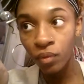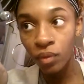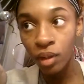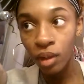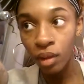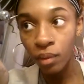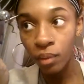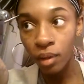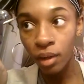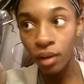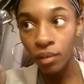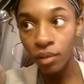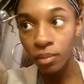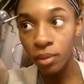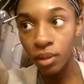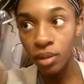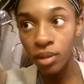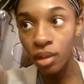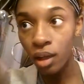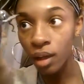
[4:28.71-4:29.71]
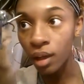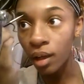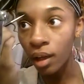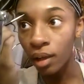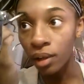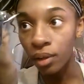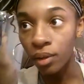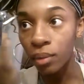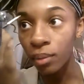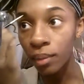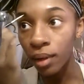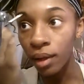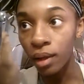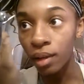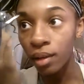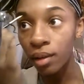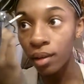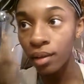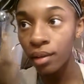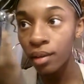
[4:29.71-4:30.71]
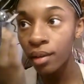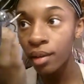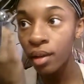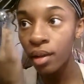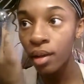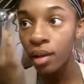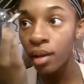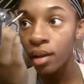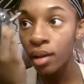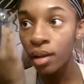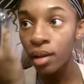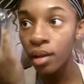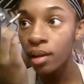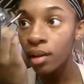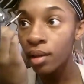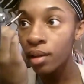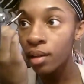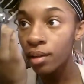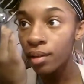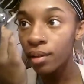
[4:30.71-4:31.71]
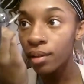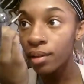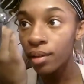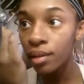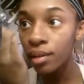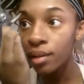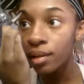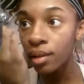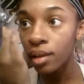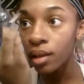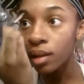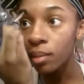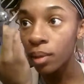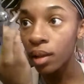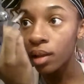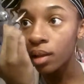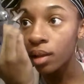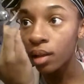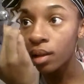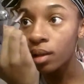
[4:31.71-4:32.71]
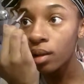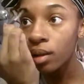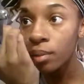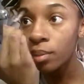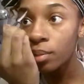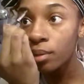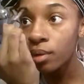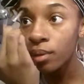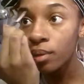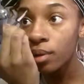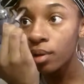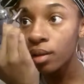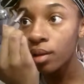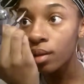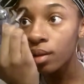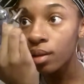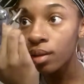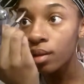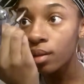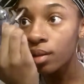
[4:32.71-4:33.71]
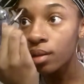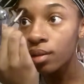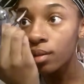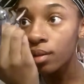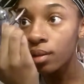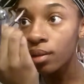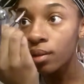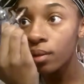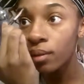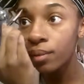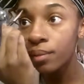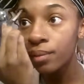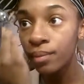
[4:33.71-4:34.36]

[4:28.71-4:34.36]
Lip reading: And whatever mistake I do make, it can be cleaned up with concealer.